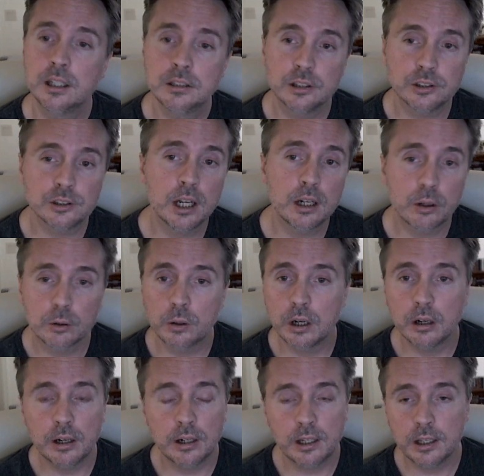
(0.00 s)
does not
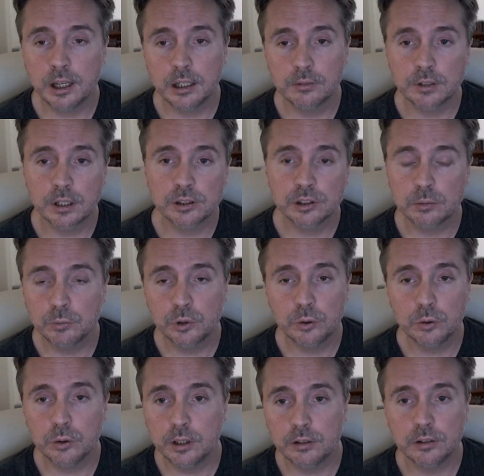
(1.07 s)
require any kind of custom
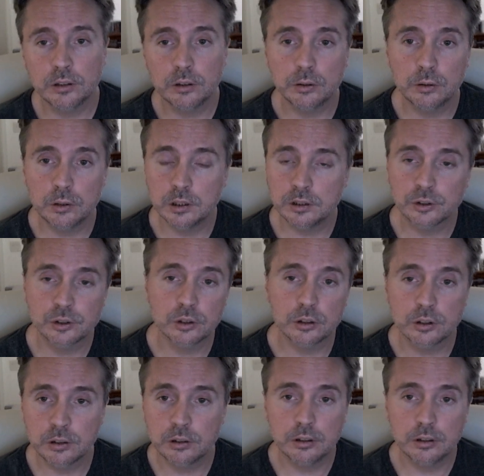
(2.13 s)
tooling to insert,